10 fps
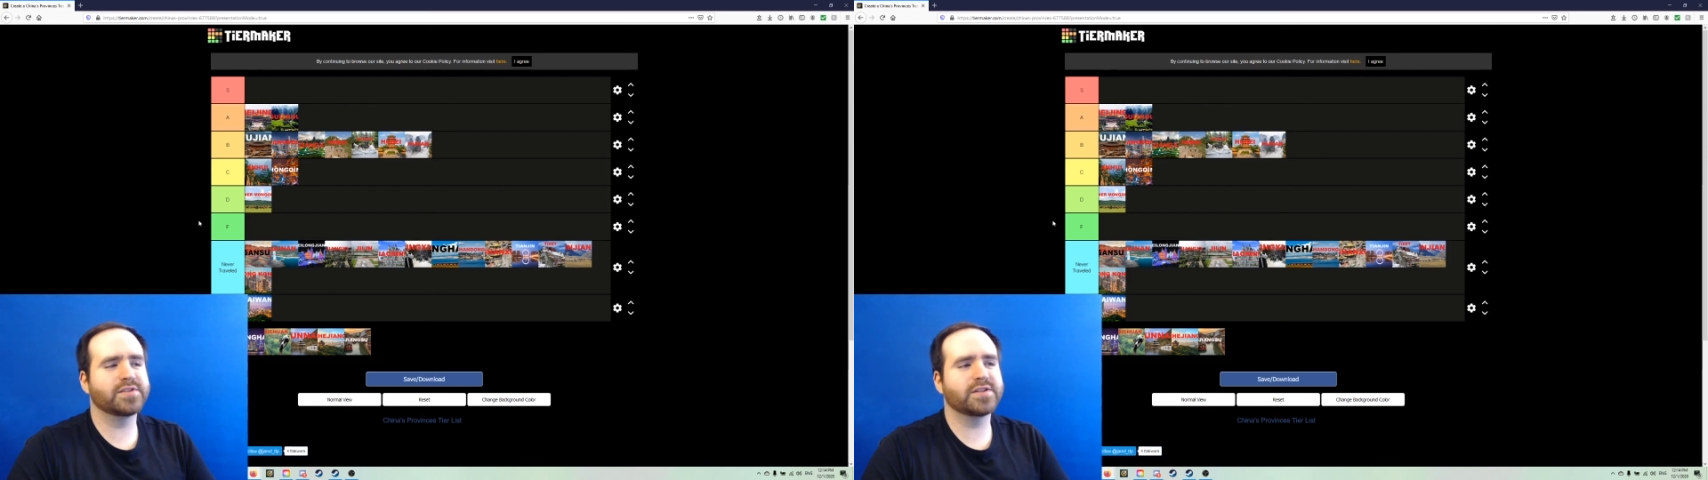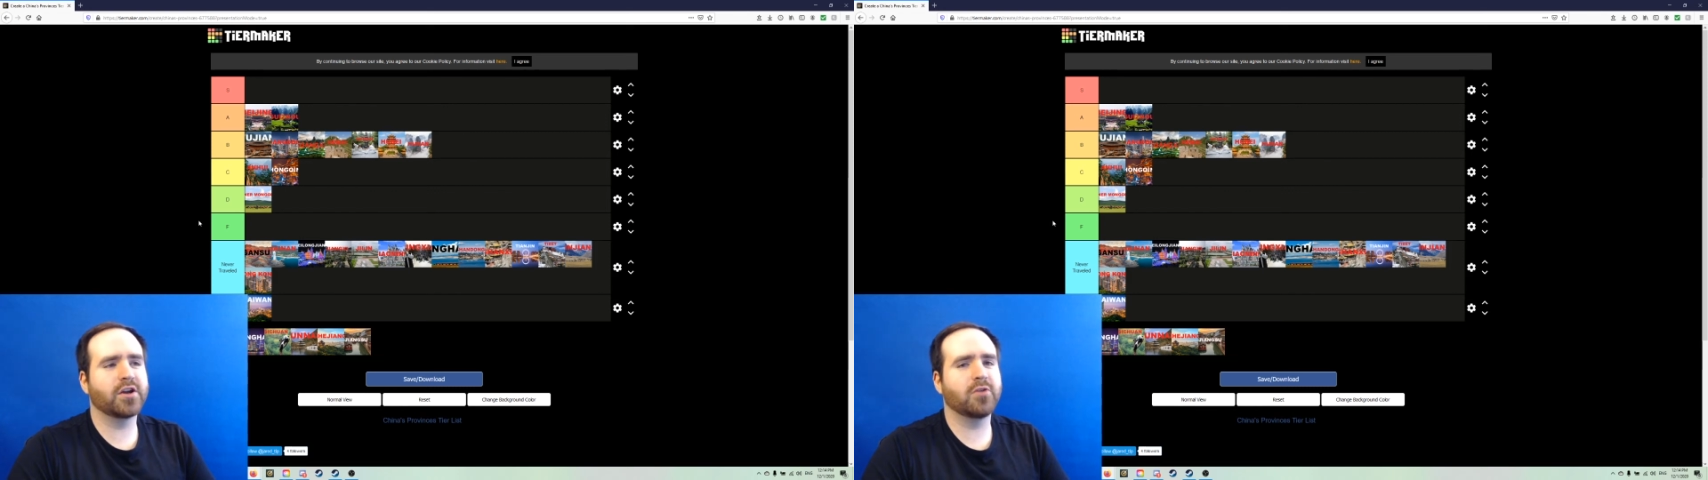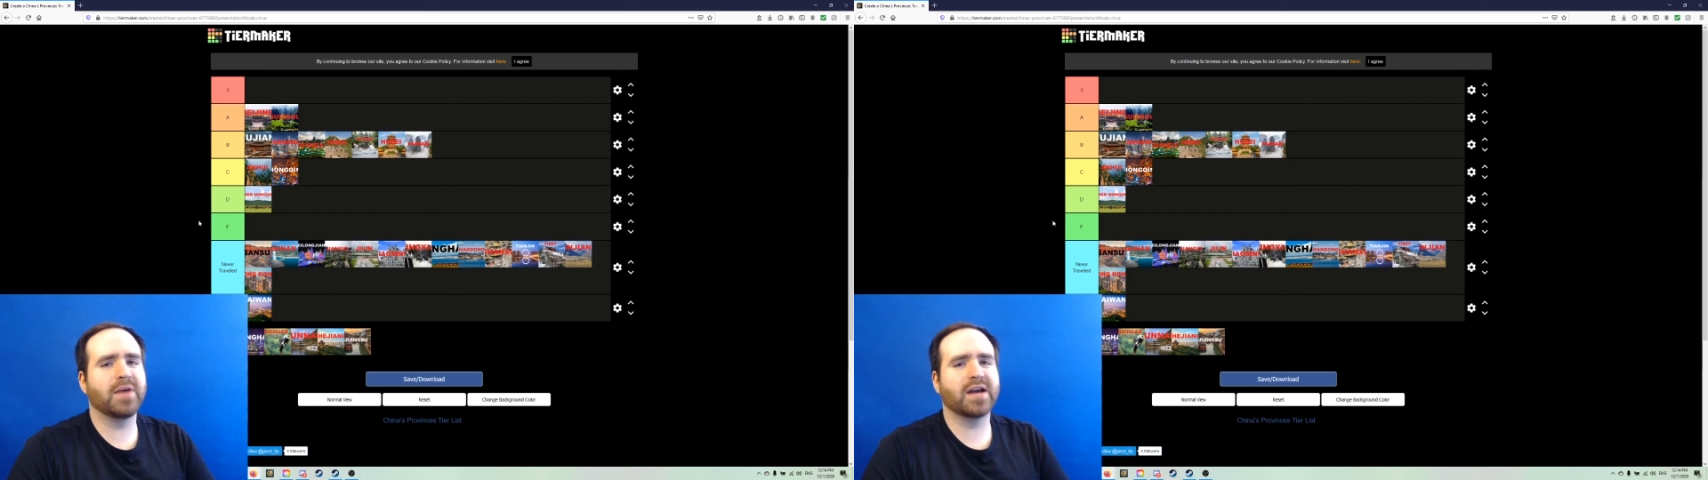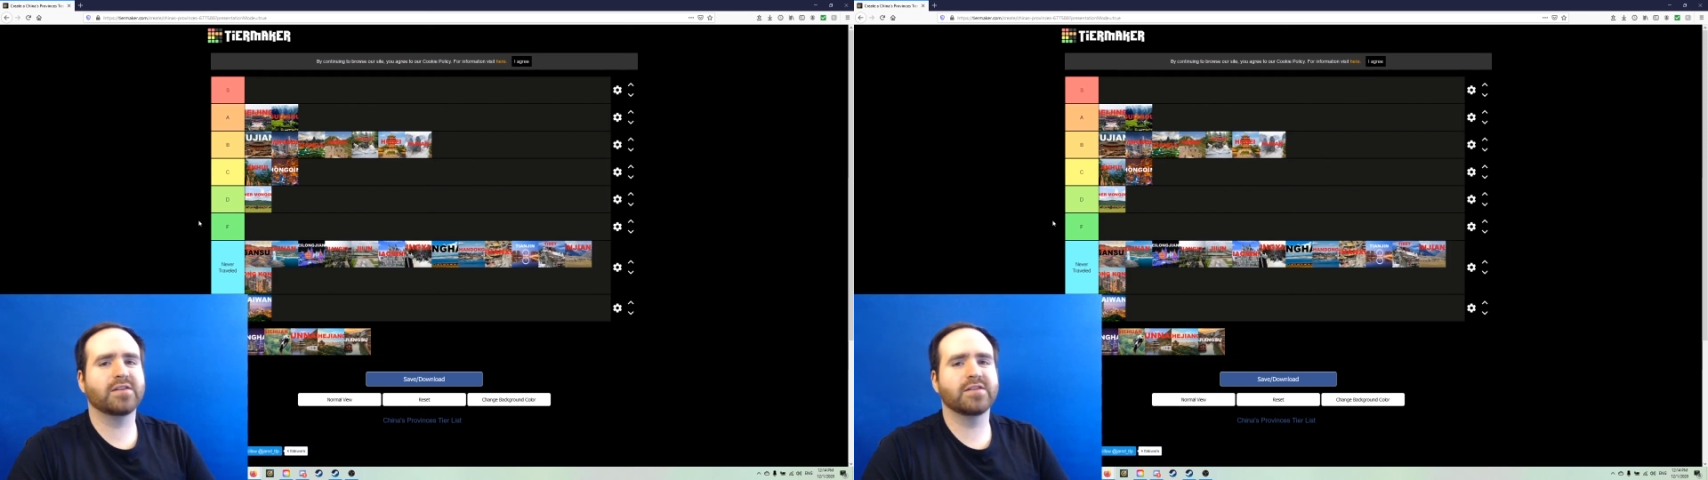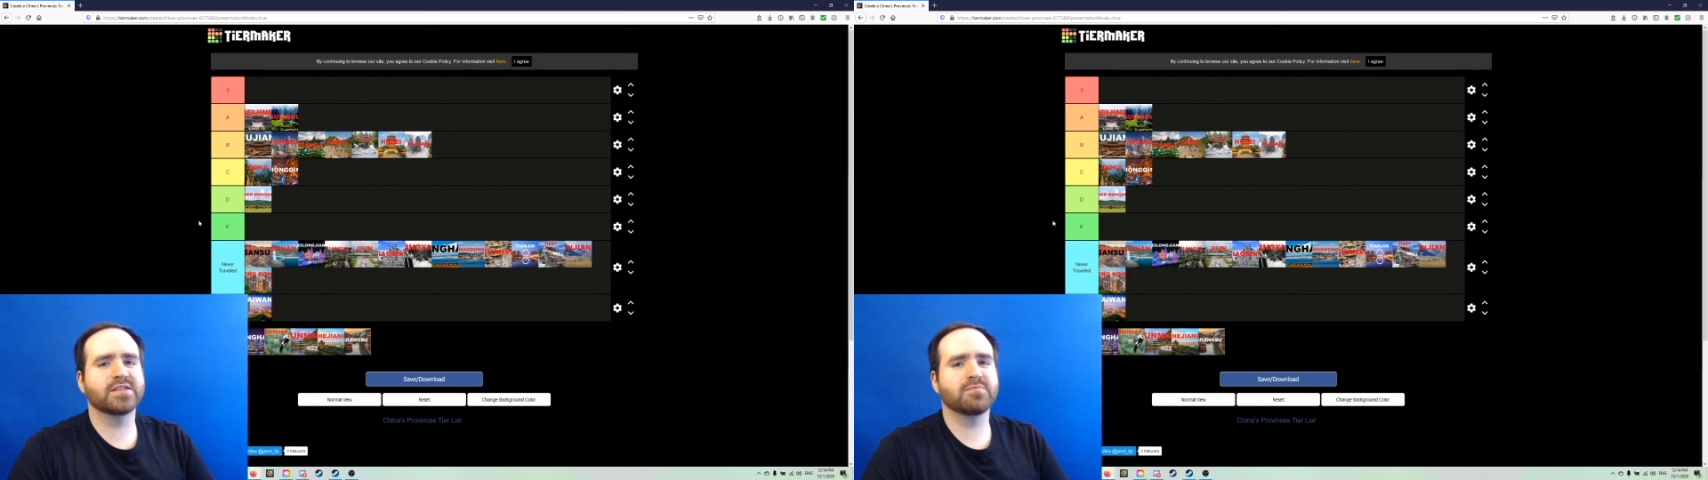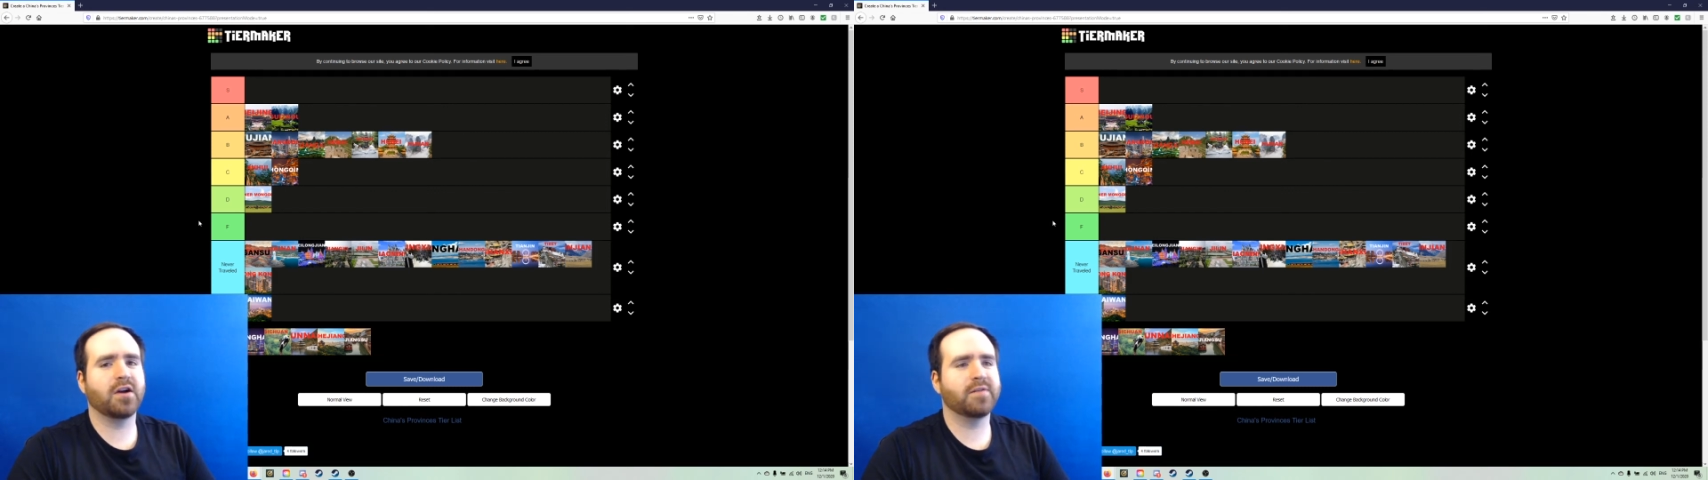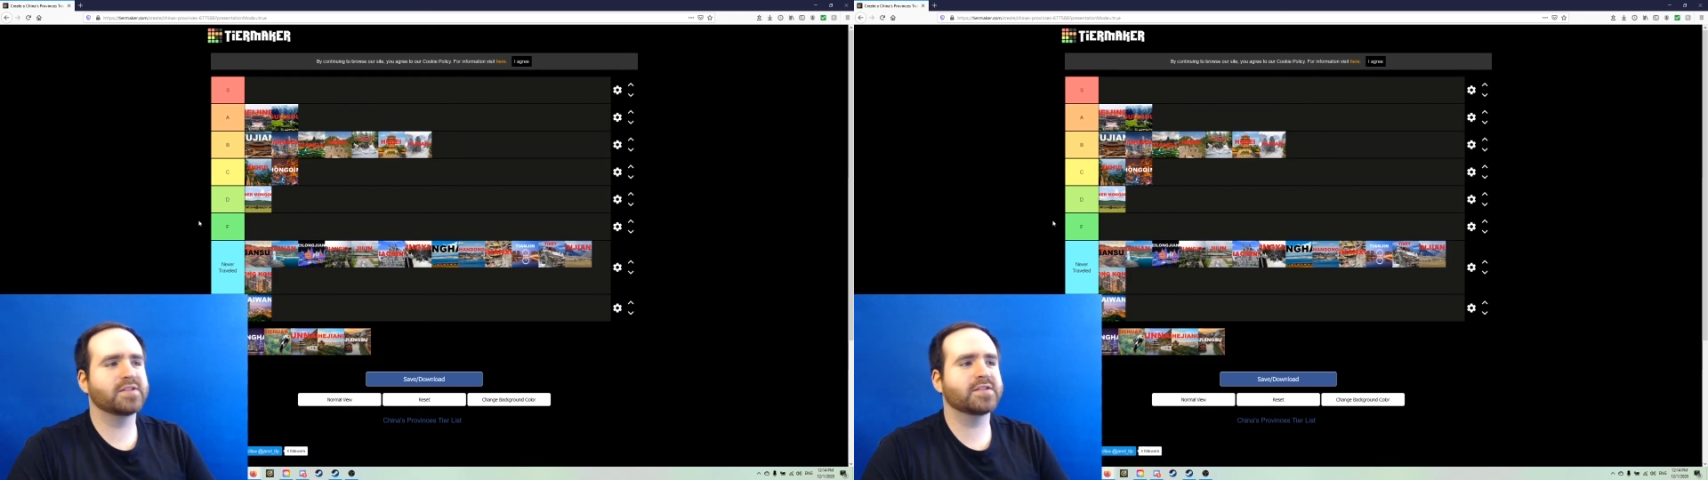to go back to this province,